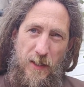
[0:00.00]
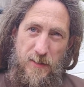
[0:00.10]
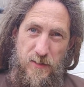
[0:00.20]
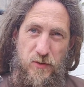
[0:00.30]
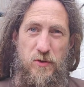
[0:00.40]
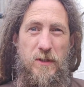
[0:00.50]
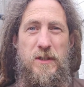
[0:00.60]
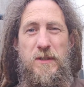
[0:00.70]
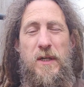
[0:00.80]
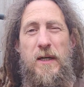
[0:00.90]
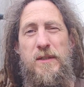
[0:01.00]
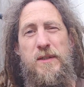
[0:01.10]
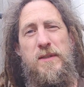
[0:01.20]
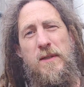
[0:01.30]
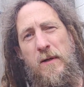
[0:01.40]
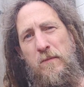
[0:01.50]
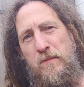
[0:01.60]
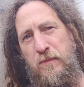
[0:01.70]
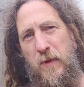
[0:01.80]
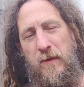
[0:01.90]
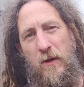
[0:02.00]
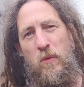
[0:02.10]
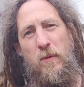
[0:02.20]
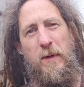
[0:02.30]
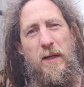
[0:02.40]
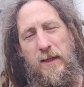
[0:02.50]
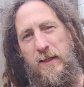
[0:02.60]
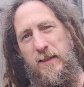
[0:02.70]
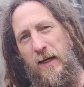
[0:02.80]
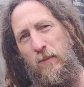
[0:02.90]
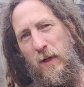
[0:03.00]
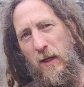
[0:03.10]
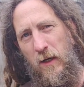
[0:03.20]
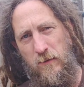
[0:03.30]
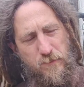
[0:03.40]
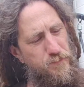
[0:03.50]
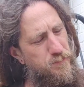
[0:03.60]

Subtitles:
and destruction tests, there will be a link down below.